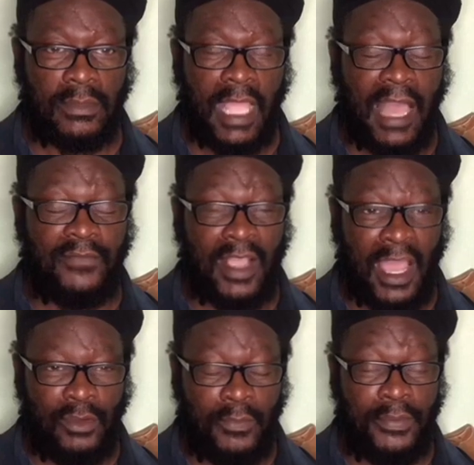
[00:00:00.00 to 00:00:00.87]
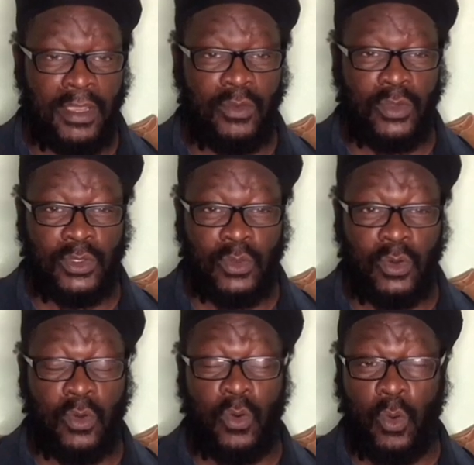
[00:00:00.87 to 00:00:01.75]
Avocado pear will do
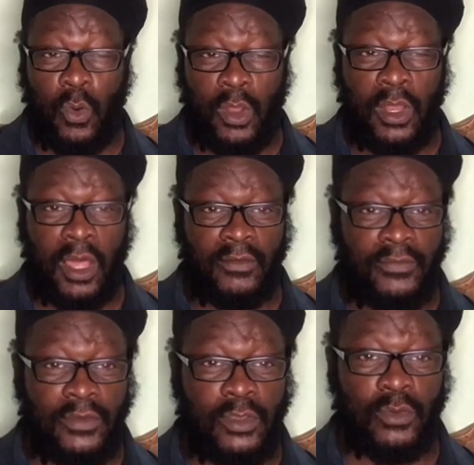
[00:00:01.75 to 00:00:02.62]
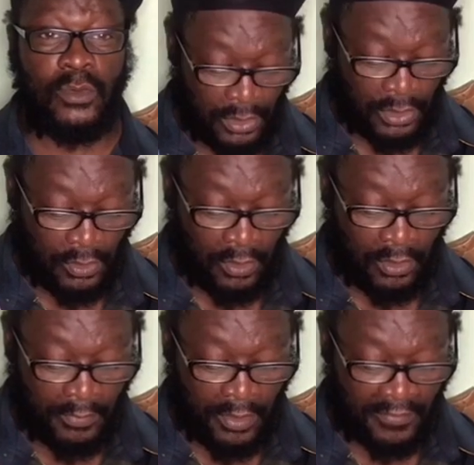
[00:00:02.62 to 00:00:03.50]
a whole lot for you.
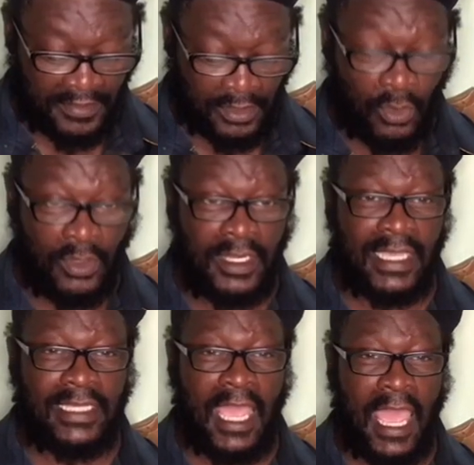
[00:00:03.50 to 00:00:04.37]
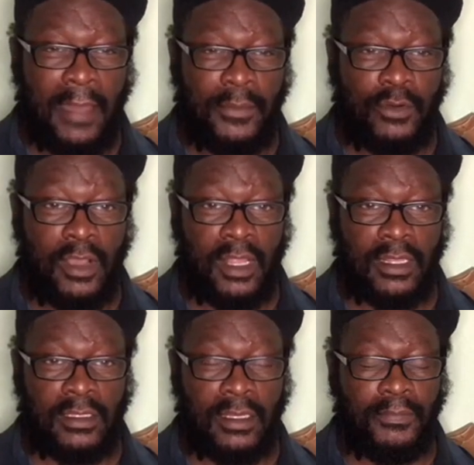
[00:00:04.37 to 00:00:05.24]
Your birthstone is an
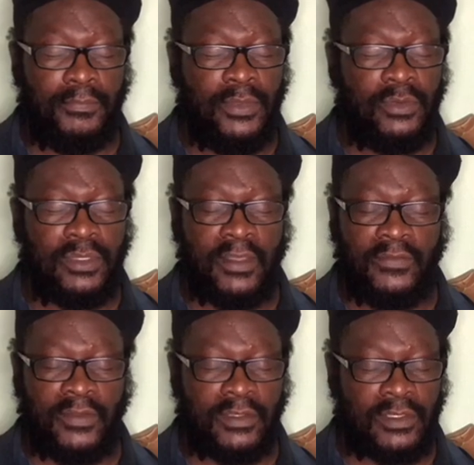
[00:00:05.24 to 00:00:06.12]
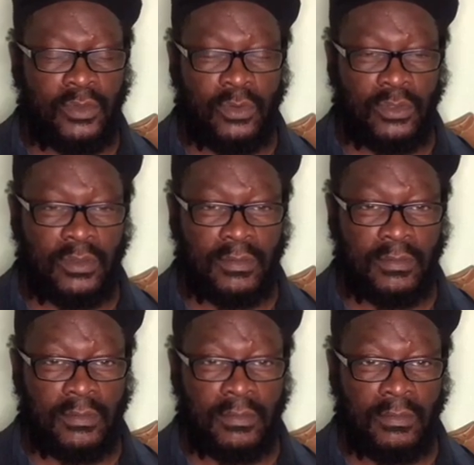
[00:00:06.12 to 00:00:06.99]
emerald, a beautiful stone.
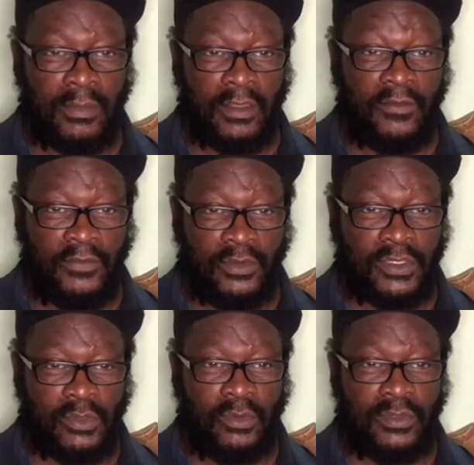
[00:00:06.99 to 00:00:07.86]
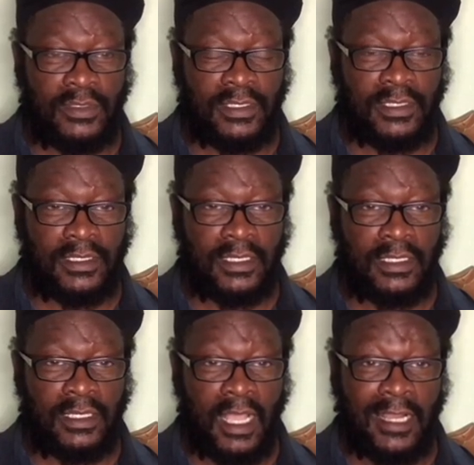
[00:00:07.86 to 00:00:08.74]
Few stones
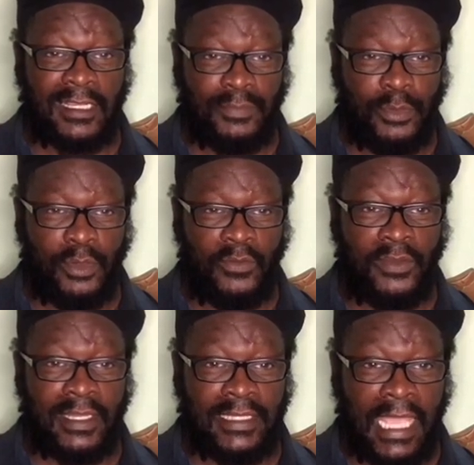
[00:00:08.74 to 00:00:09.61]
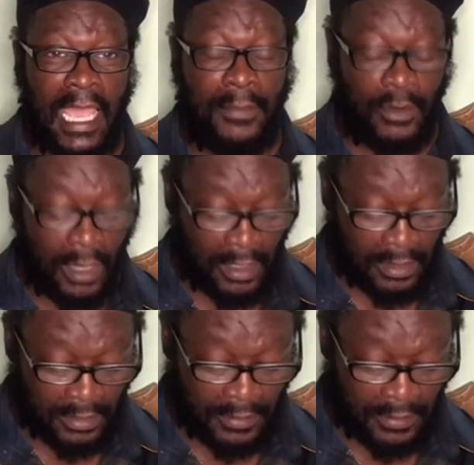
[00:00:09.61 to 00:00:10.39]
are as beautiful as the emerald.